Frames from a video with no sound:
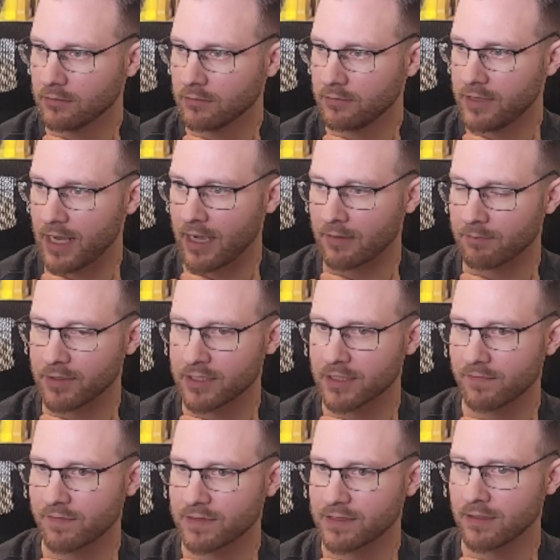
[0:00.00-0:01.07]
Yeah, because
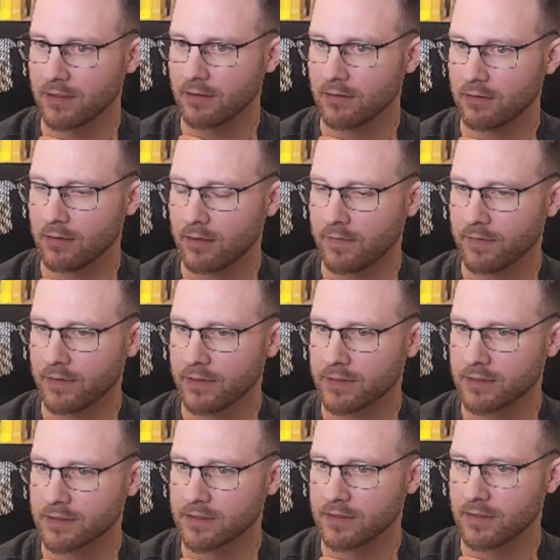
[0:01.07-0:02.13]
if it's
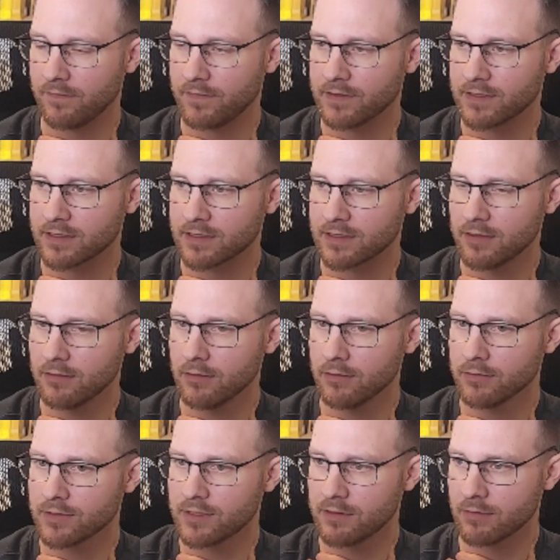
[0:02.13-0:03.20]
at 0,
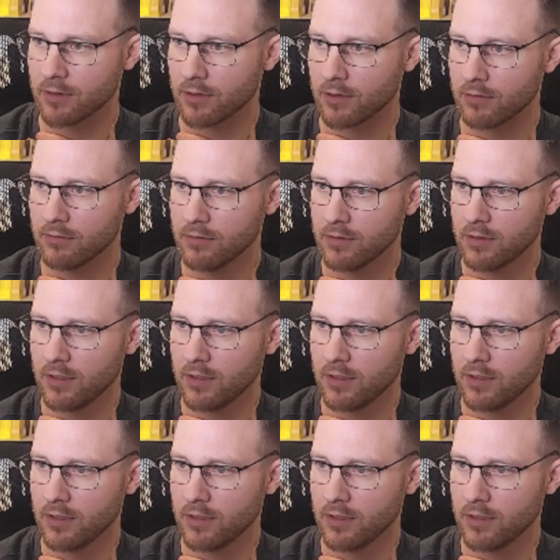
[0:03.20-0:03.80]
0,